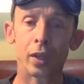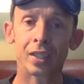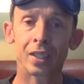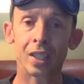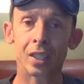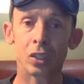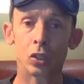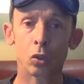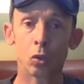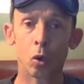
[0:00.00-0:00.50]
A
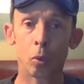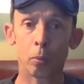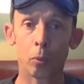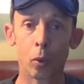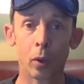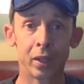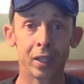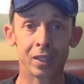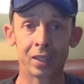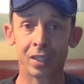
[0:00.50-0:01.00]
6-year-old
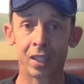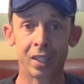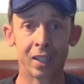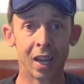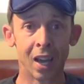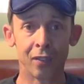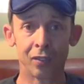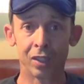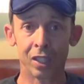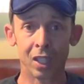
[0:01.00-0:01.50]
boy doesn't need
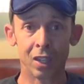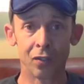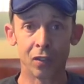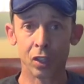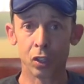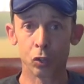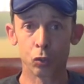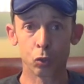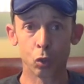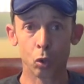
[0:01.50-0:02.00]
to have a TV
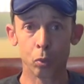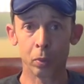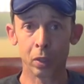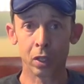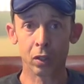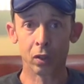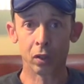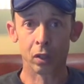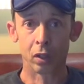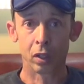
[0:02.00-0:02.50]
in his room
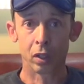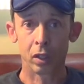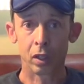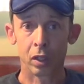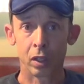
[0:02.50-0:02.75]
either."